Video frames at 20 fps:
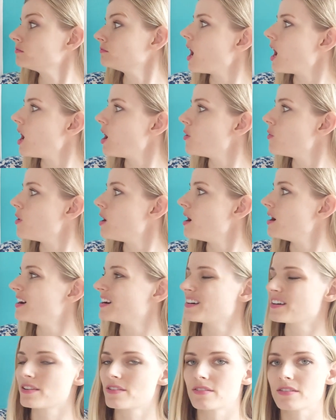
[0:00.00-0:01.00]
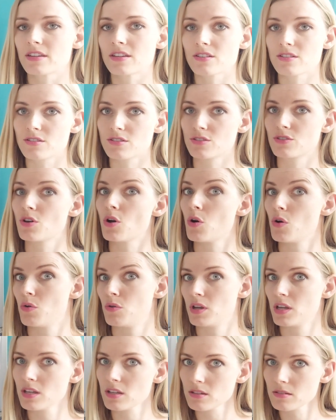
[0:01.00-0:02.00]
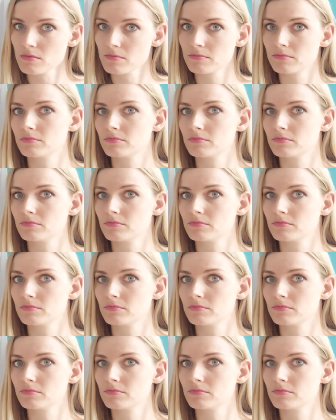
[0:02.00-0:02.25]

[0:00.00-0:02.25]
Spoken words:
how are things going,